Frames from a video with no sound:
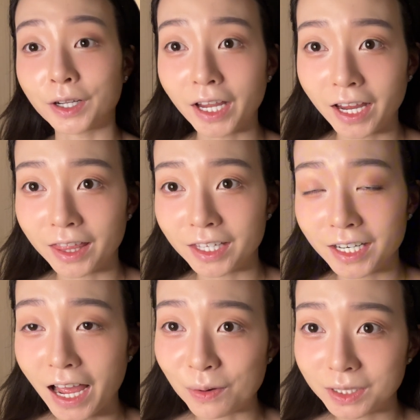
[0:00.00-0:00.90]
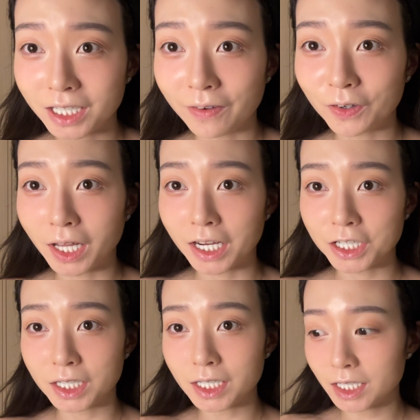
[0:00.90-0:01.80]
Okay, and then now it's time for
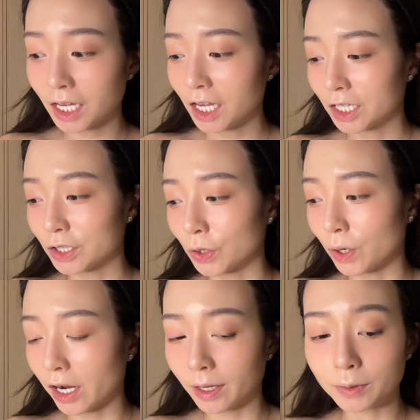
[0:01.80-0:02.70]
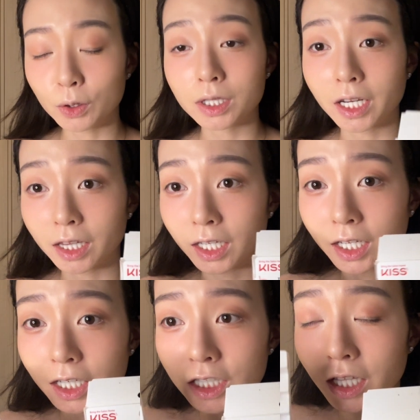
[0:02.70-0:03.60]
lashes. So I am using the
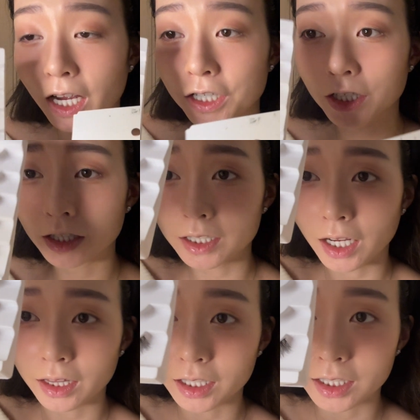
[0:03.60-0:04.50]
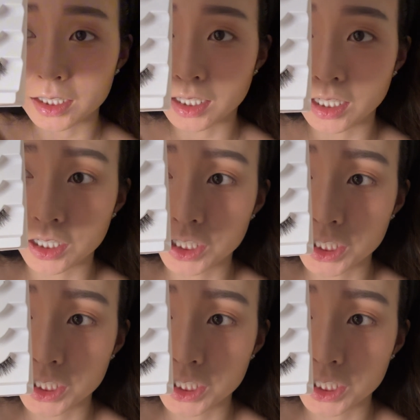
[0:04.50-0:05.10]
Kiss lashes, and this is in